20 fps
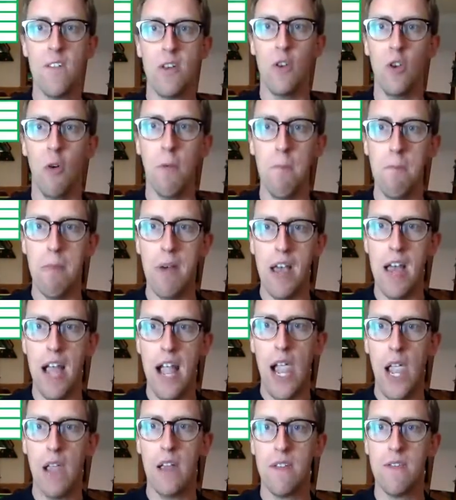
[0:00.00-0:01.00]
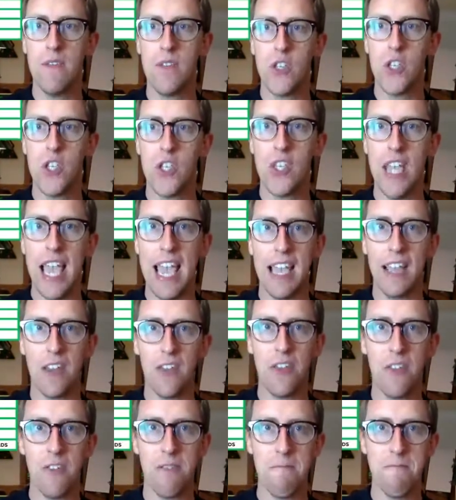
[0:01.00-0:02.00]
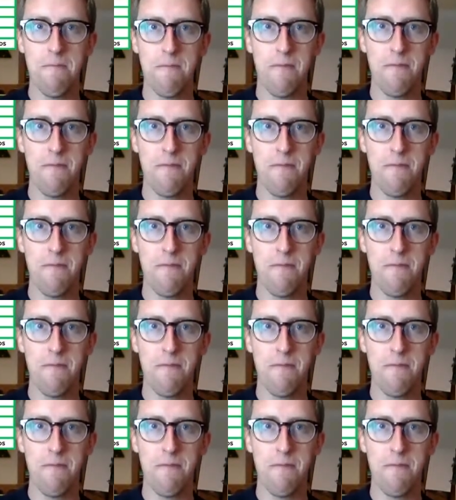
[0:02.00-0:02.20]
Number 6.